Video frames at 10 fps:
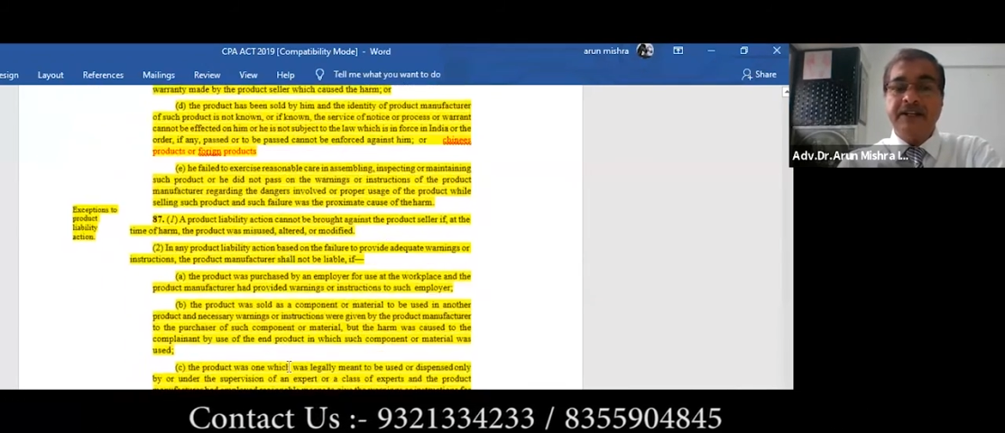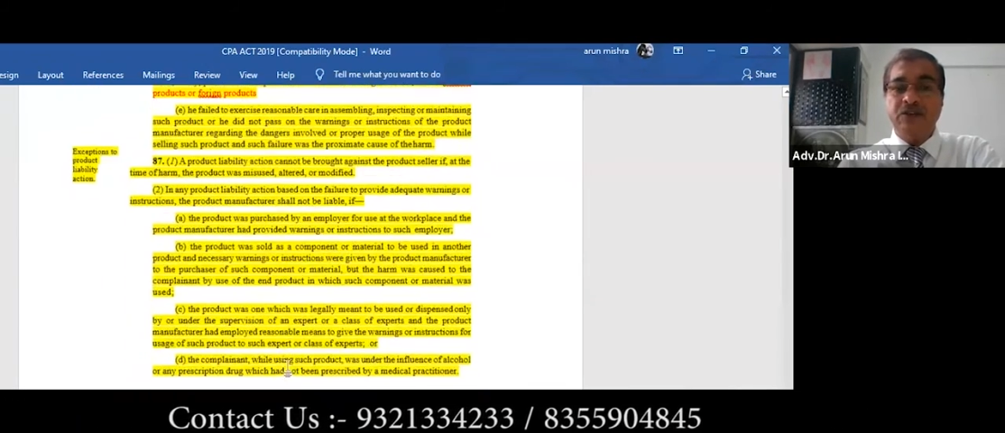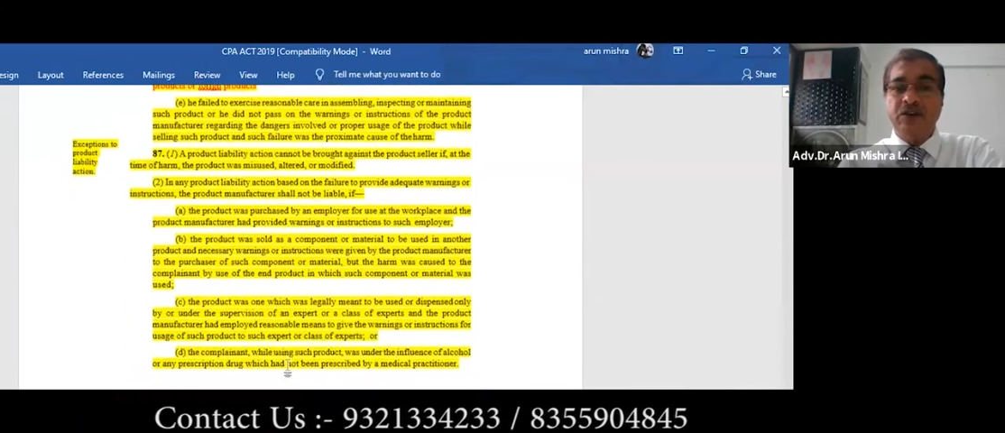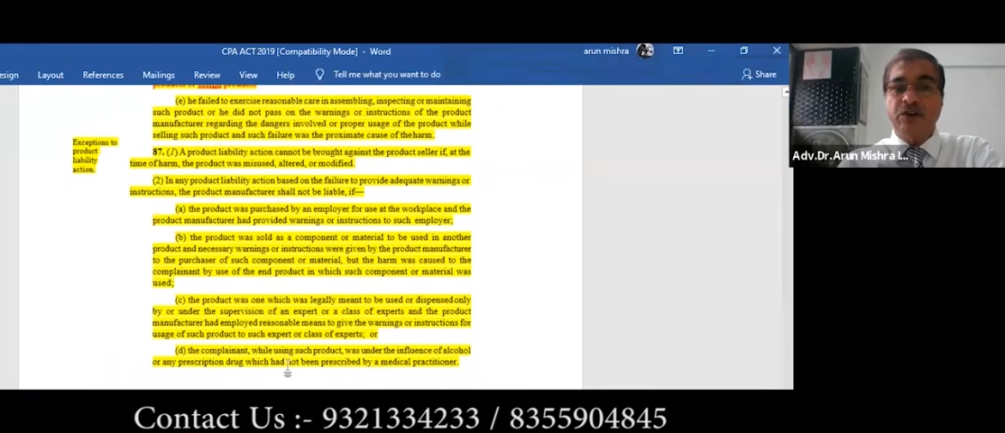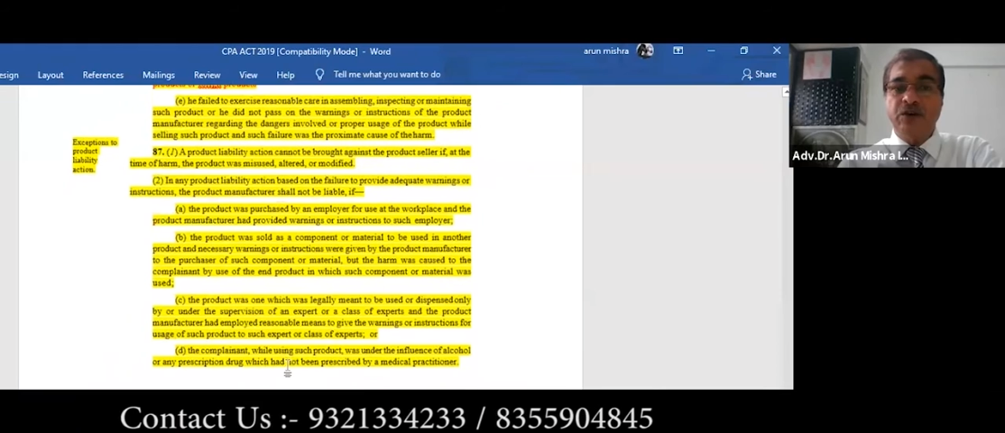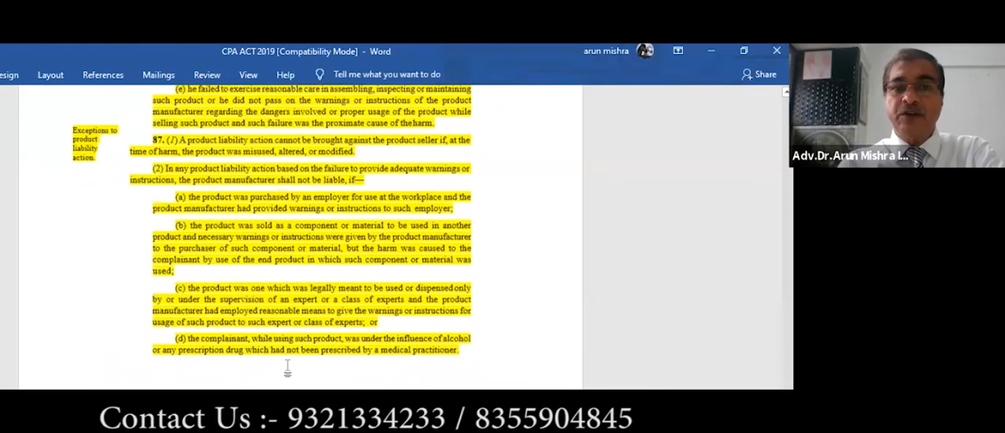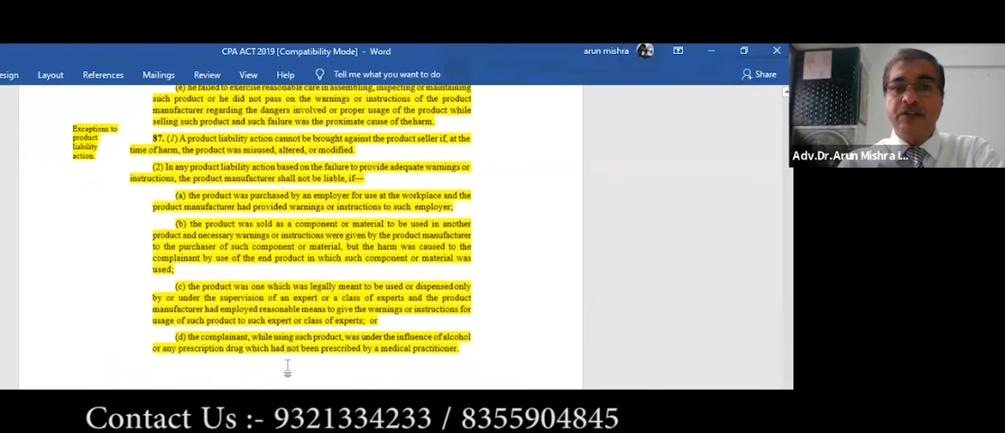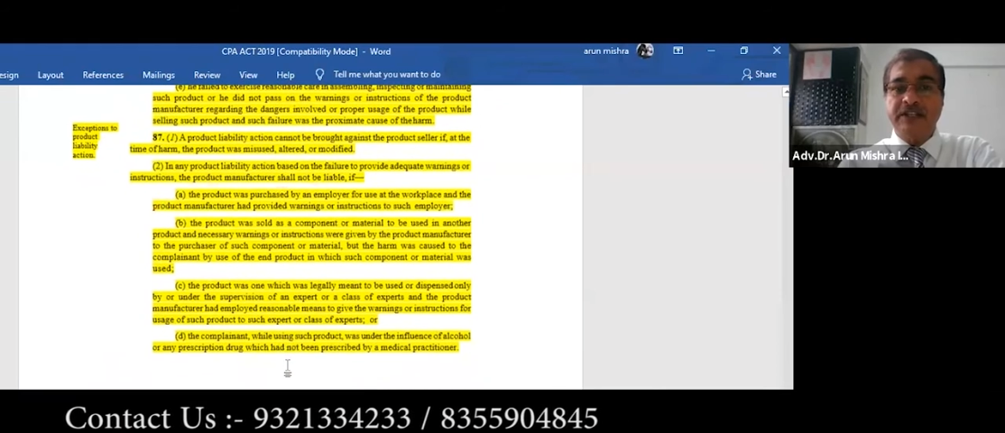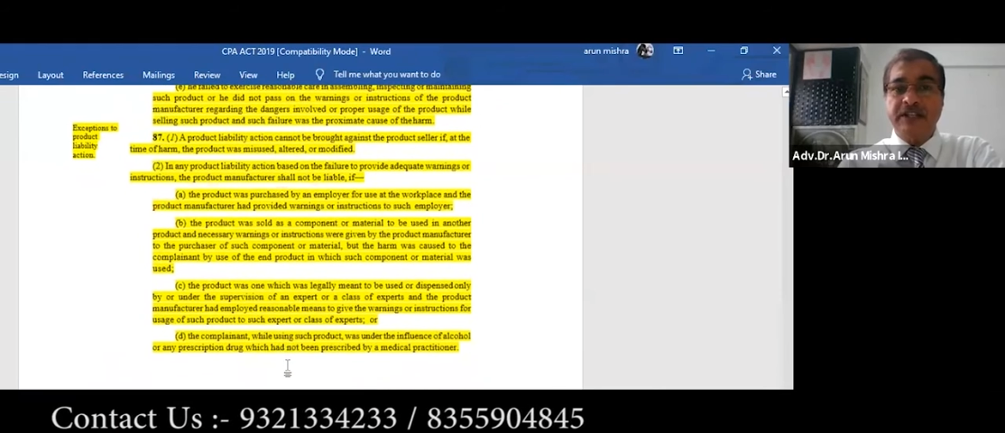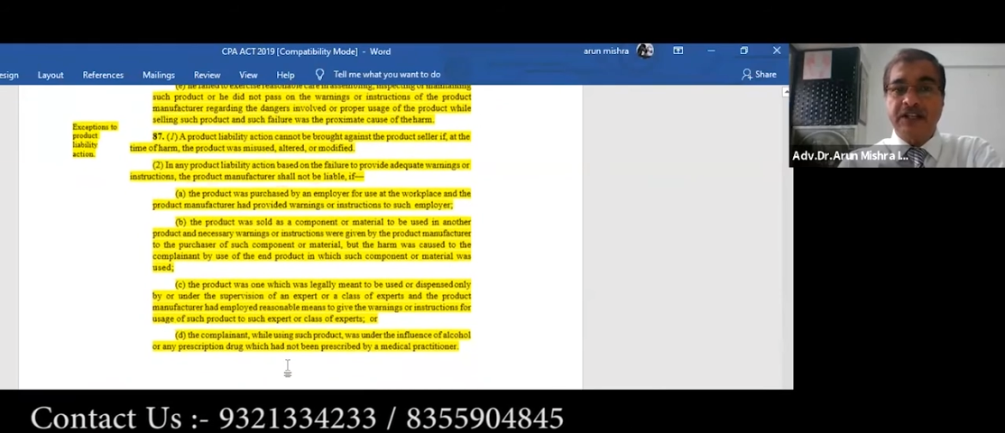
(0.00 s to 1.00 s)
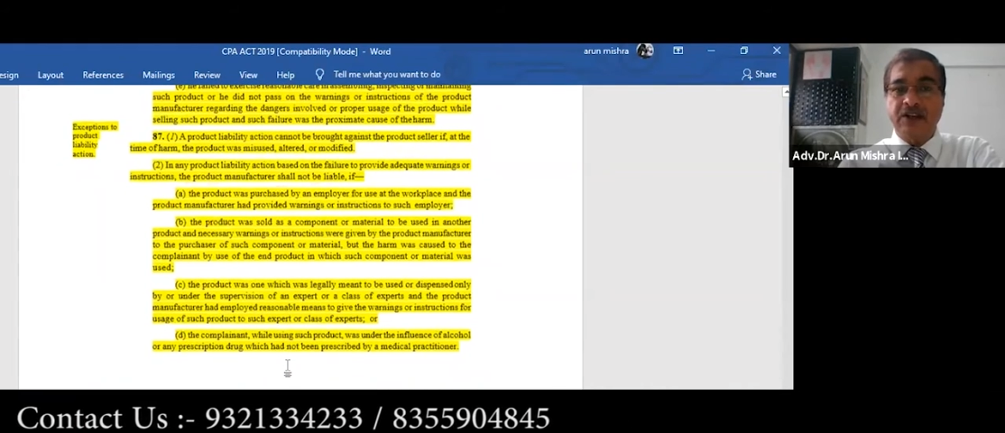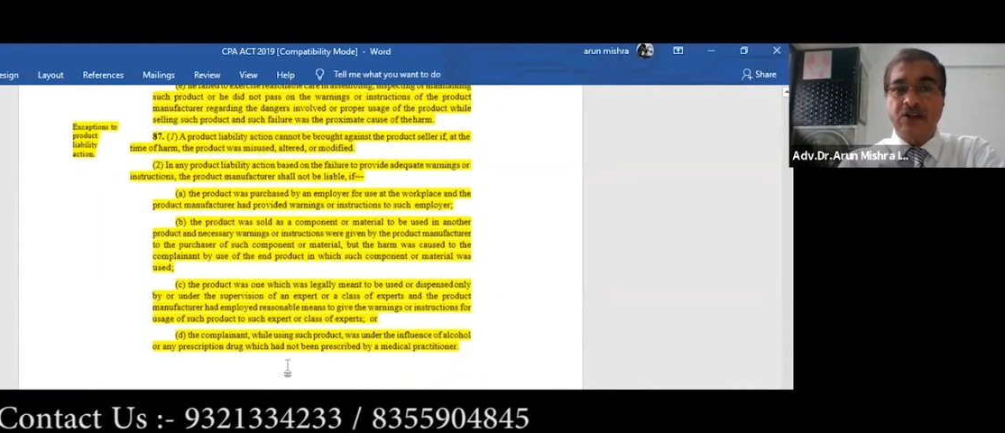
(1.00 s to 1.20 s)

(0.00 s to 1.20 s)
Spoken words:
is going to be on seller